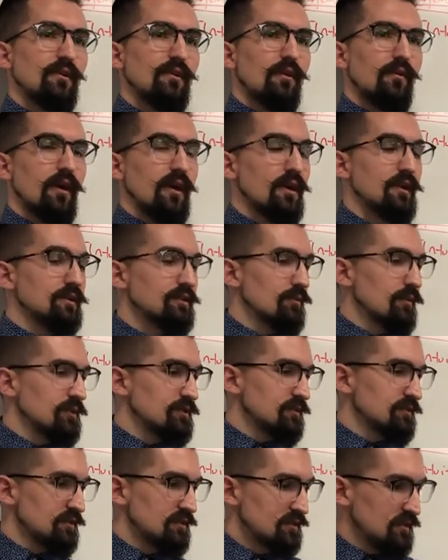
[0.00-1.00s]
All right,
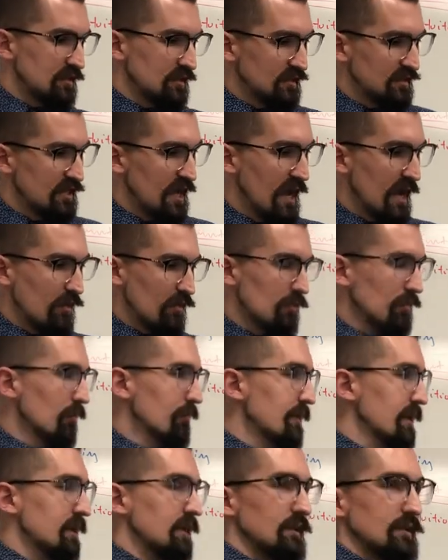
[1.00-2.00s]
intuition's a terrible
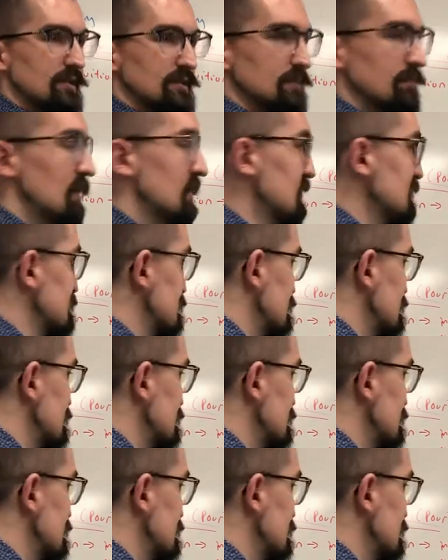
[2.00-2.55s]
mechanism. It's